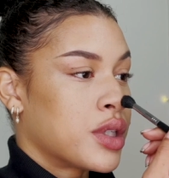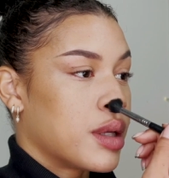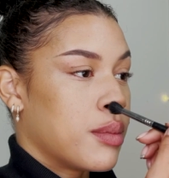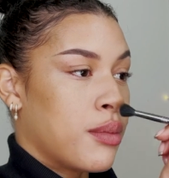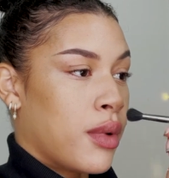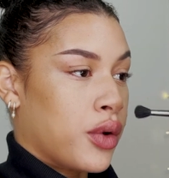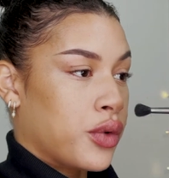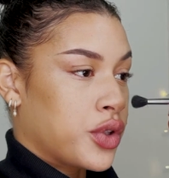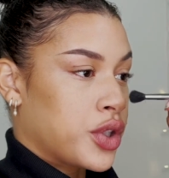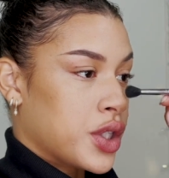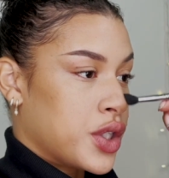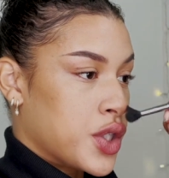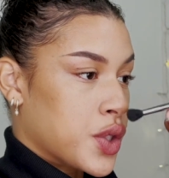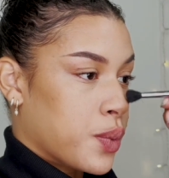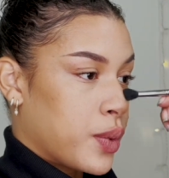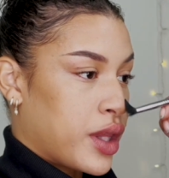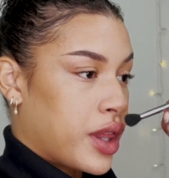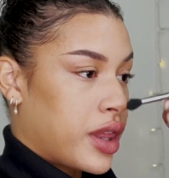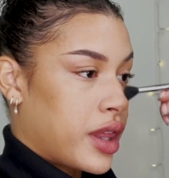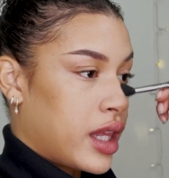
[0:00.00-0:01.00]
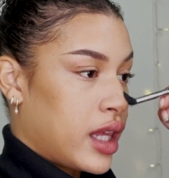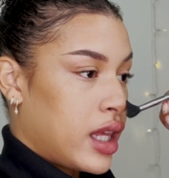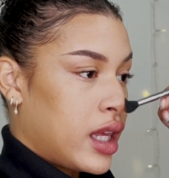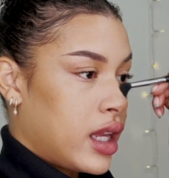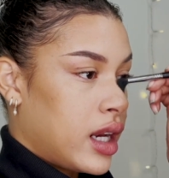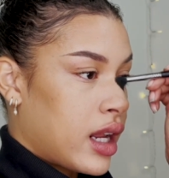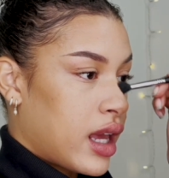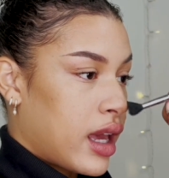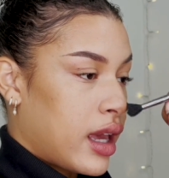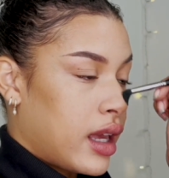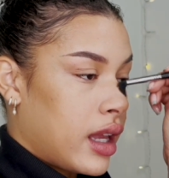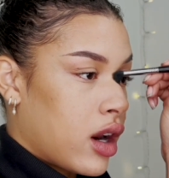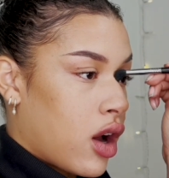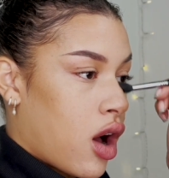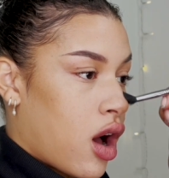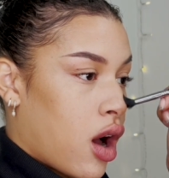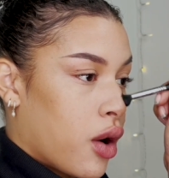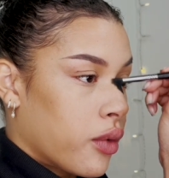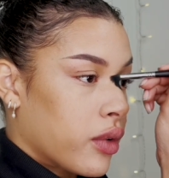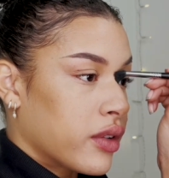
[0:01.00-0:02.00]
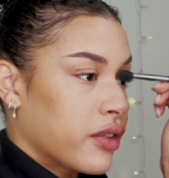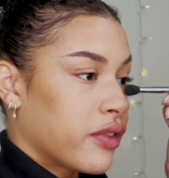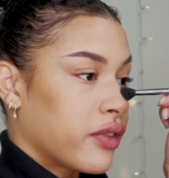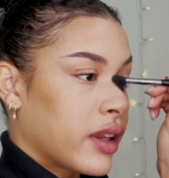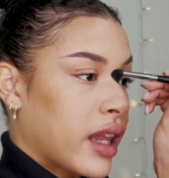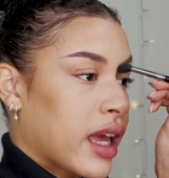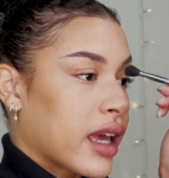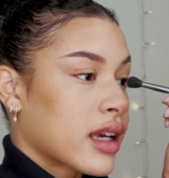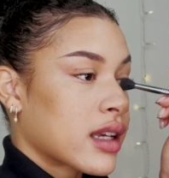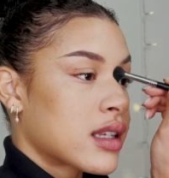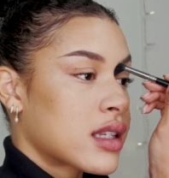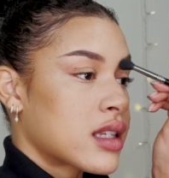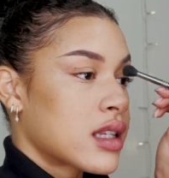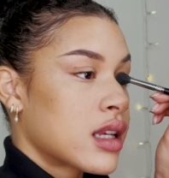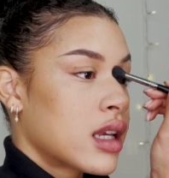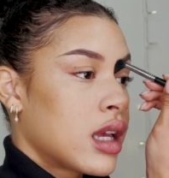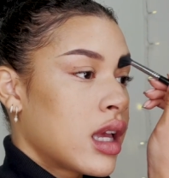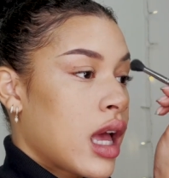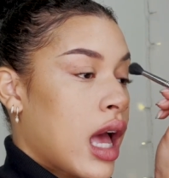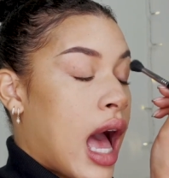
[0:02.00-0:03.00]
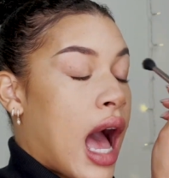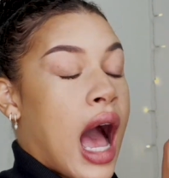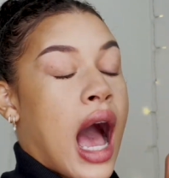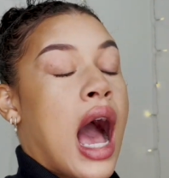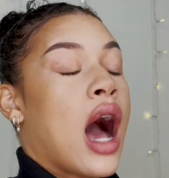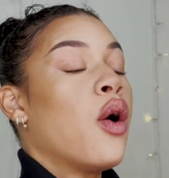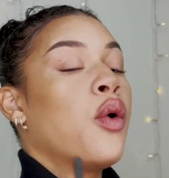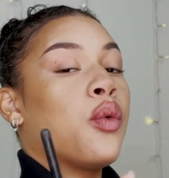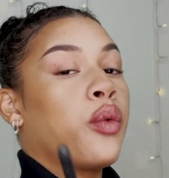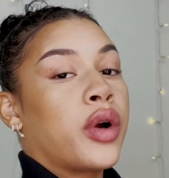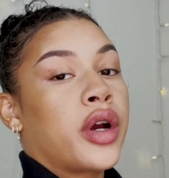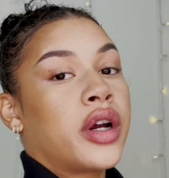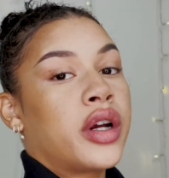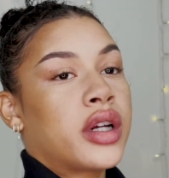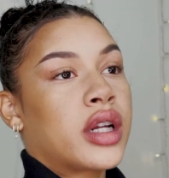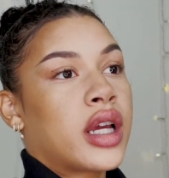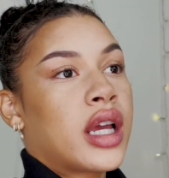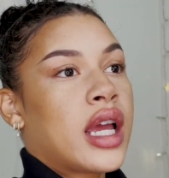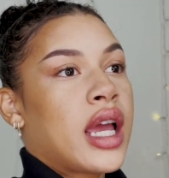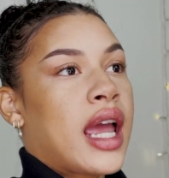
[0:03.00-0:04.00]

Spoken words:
emotions within, it all reflects outward.